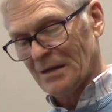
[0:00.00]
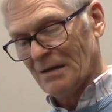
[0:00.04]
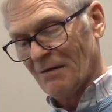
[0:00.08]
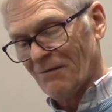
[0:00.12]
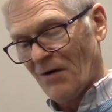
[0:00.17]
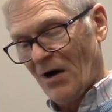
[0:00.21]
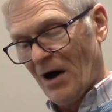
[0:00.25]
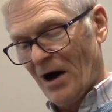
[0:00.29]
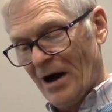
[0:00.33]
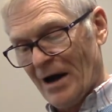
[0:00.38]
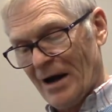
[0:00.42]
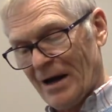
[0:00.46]

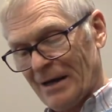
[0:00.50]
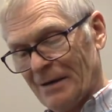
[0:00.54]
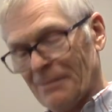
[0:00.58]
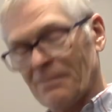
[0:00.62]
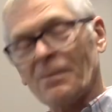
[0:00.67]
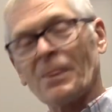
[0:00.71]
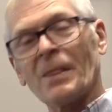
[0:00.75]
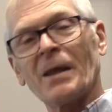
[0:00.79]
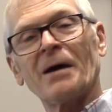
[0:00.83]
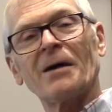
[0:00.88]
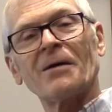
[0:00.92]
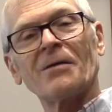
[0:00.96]
divine,
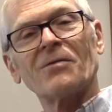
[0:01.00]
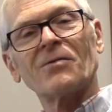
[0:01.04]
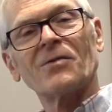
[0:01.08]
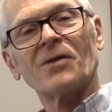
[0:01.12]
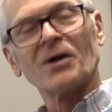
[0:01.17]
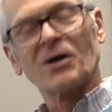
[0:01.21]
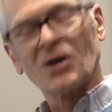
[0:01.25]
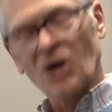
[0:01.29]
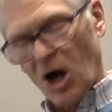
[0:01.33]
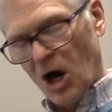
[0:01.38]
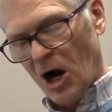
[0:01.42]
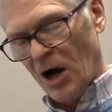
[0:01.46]
the
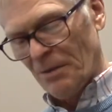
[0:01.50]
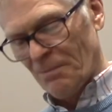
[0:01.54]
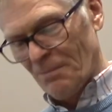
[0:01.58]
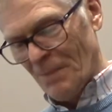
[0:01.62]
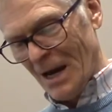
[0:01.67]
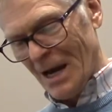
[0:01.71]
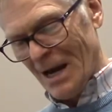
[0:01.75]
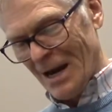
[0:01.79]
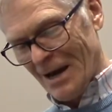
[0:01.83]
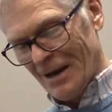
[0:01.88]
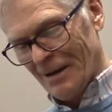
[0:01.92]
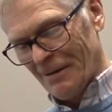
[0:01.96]
God
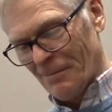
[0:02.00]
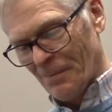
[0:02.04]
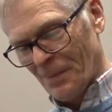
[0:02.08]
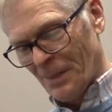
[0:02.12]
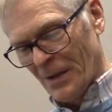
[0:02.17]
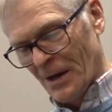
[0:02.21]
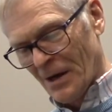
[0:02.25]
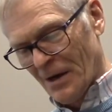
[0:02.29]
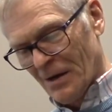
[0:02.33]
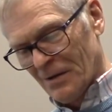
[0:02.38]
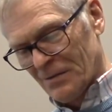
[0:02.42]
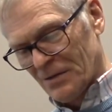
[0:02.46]
man.
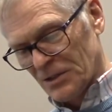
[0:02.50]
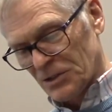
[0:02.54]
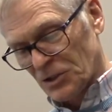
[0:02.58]
The